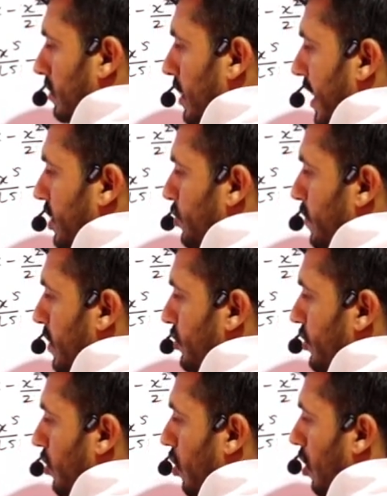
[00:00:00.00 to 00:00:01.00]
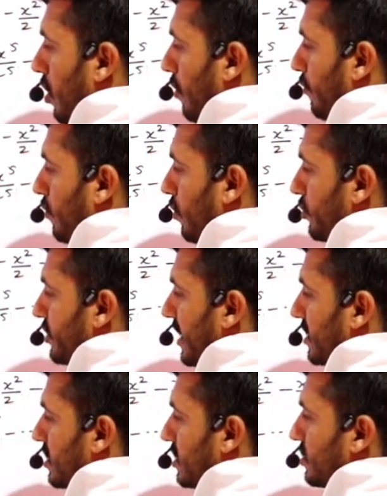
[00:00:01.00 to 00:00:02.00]
the expansion of cos
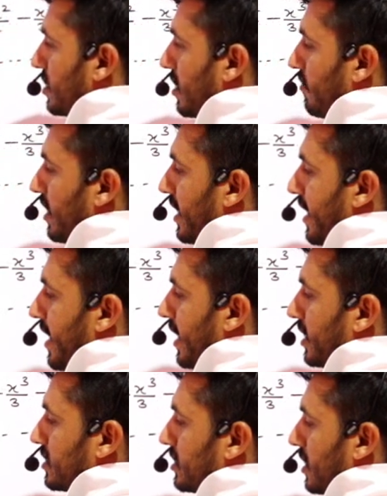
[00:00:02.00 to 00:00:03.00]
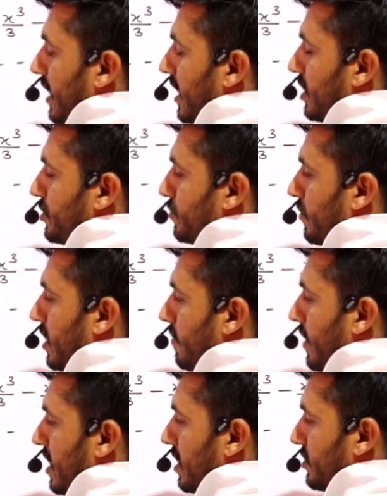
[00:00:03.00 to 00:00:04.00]
x is given as 1
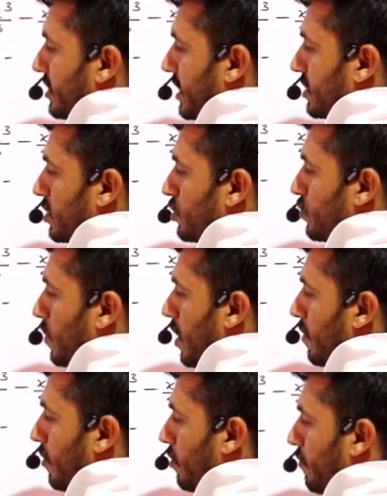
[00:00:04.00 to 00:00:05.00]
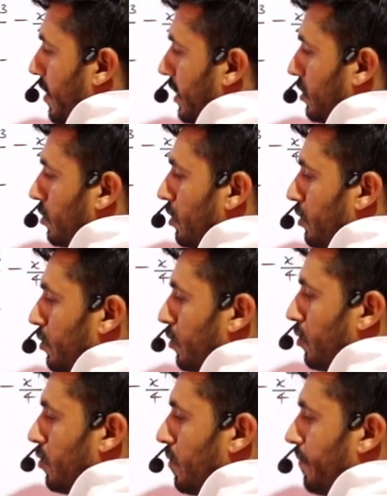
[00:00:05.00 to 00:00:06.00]
minus x square upon factorial
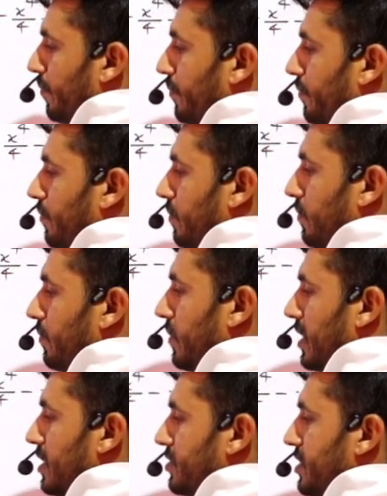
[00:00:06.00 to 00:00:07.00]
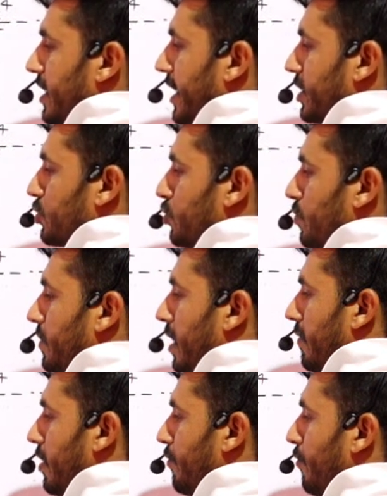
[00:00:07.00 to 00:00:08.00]
2 plus x to
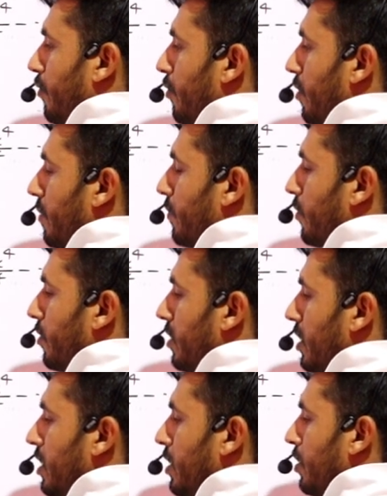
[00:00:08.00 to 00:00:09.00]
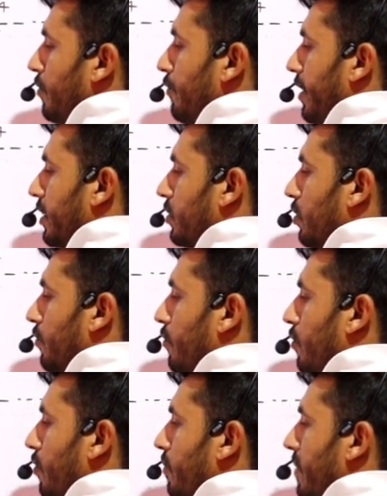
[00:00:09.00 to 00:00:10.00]
power 4 upon factorial
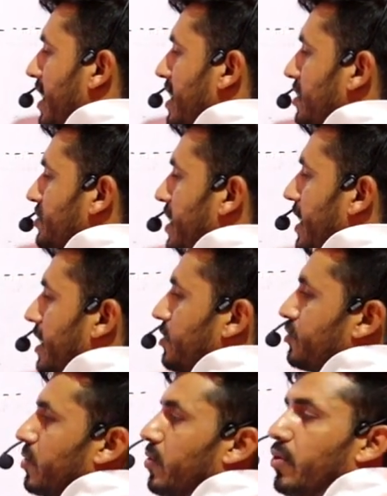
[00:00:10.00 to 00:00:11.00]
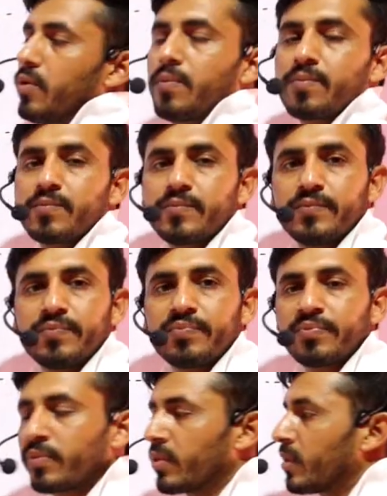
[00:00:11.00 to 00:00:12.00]
4 minus and so
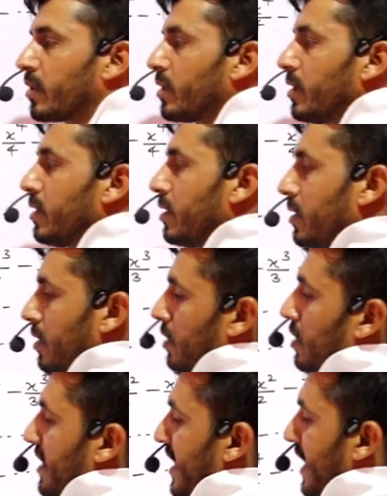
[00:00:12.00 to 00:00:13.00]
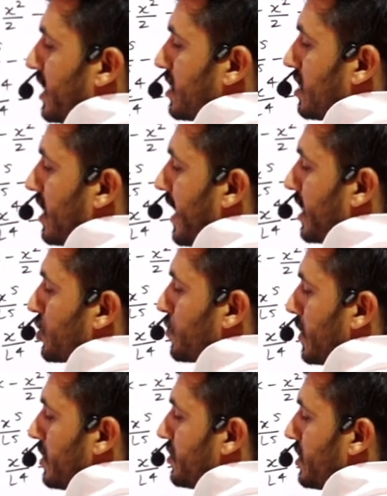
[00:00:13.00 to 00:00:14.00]
on. Next
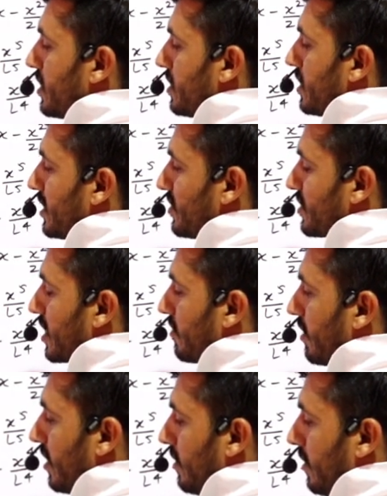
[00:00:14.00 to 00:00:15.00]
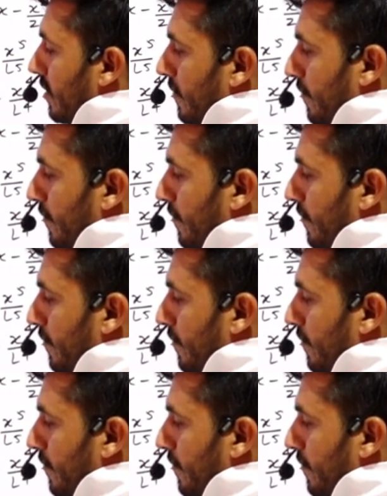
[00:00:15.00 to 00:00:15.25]
expansion is given